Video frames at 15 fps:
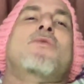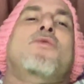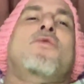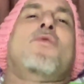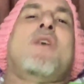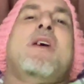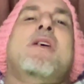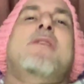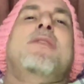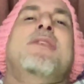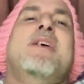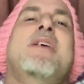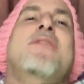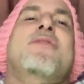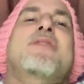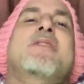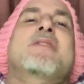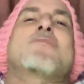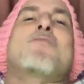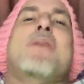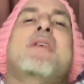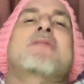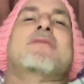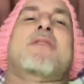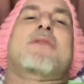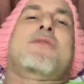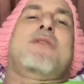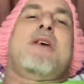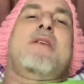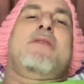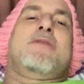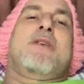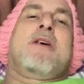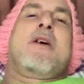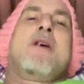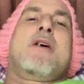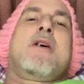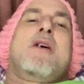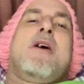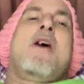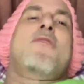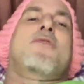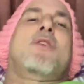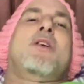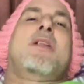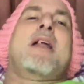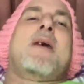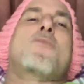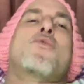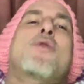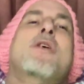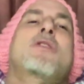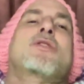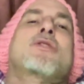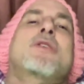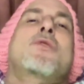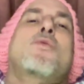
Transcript: failed in these basic things of collaboration,